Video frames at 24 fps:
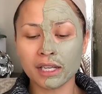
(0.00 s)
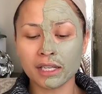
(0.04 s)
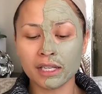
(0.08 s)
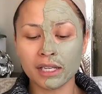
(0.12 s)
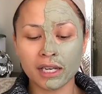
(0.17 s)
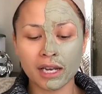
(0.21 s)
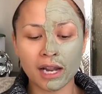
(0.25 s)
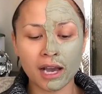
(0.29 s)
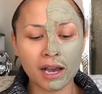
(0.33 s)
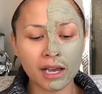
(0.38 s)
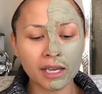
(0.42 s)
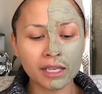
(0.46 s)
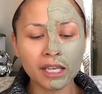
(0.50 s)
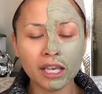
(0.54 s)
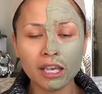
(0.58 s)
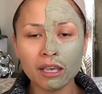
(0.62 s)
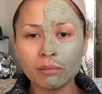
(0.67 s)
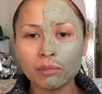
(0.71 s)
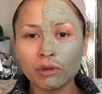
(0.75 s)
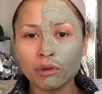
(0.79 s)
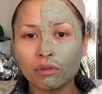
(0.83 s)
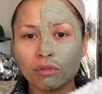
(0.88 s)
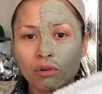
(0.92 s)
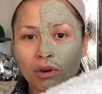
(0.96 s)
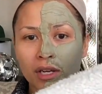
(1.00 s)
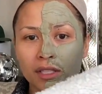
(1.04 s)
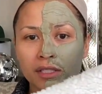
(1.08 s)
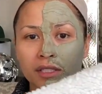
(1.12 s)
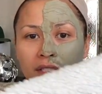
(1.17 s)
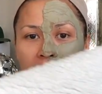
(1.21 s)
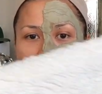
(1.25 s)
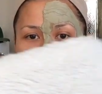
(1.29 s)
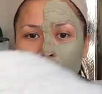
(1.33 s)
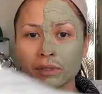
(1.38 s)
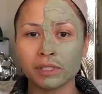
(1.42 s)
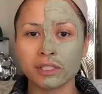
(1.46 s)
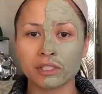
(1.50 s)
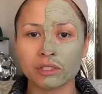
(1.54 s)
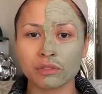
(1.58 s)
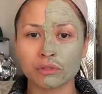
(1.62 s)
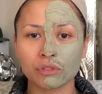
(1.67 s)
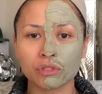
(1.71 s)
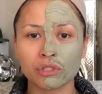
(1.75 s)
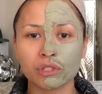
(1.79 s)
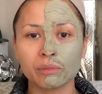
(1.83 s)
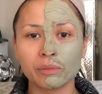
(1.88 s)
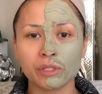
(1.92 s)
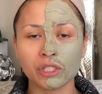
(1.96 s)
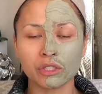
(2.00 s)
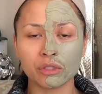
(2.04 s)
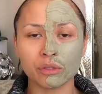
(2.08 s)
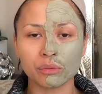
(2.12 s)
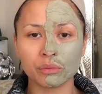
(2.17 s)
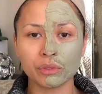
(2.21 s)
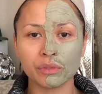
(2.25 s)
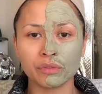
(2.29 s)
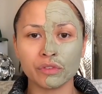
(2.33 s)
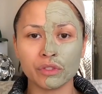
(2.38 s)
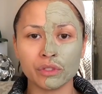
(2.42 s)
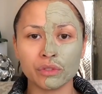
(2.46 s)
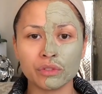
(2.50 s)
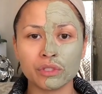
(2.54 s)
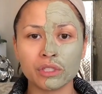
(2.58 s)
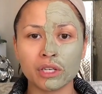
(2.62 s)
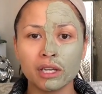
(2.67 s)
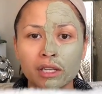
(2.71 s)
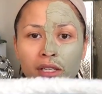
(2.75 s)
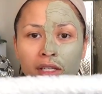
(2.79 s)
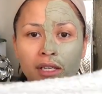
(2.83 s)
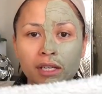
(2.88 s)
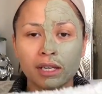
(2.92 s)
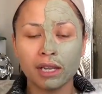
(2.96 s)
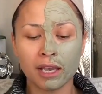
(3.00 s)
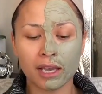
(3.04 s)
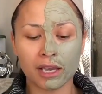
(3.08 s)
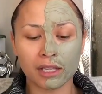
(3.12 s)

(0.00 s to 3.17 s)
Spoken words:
And then I came across this because there were so many good reviews on it.